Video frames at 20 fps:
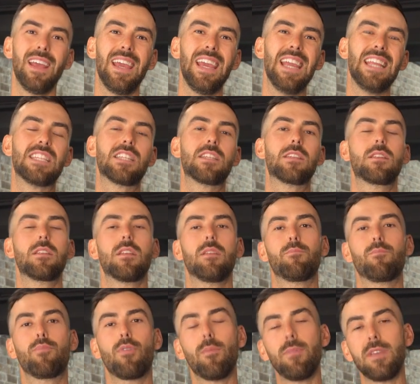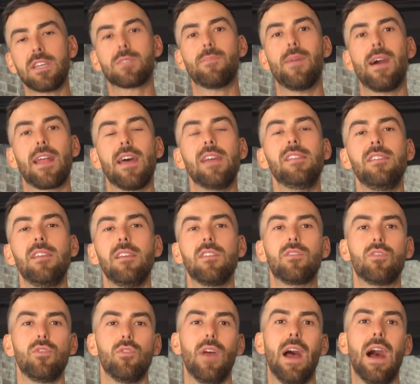it's probably a smart idea to